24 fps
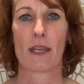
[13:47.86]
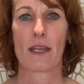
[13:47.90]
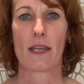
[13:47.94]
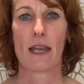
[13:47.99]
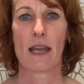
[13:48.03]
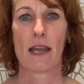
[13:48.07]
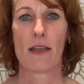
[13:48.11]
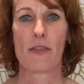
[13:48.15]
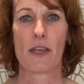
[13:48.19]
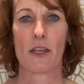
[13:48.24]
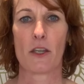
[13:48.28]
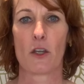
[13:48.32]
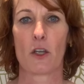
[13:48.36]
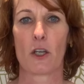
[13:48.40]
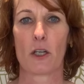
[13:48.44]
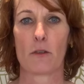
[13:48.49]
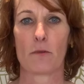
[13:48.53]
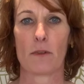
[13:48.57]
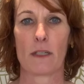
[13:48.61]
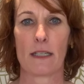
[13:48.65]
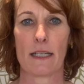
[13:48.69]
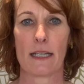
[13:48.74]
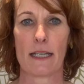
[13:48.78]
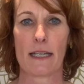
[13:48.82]
And then you're going
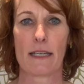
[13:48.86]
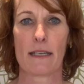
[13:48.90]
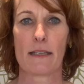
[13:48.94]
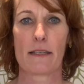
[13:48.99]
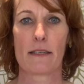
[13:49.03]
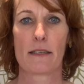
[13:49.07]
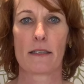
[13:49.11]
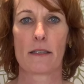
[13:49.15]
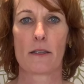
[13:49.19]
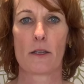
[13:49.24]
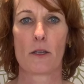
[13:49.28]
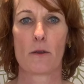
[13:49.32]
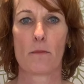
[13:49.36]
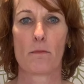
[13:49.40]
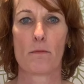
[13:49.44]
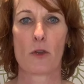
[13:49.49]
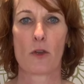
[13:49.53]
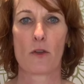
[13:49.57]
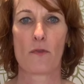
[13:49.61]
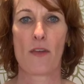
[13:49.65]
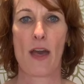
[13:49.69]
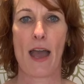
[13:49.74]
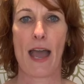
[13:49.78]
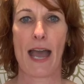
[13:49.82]
to release,
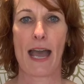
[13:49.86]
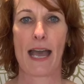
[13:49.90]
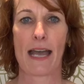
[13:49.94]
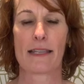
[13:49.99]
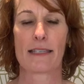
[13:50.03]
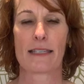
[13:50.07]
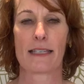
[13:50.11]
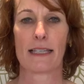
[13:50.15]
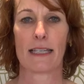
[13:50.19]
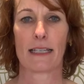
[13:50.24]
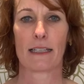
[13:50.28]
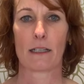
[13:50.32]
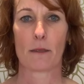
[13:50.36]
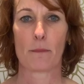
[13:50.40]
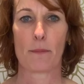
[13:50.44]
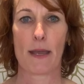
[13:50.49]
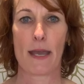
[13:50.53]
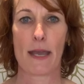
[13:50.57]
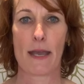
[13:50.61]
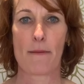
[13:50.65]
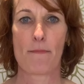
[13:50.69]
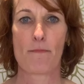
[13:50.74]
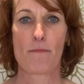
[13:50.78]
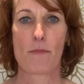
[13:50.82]
move the hands a little
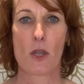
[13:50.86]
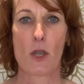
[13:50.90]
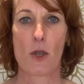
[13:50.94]
bit,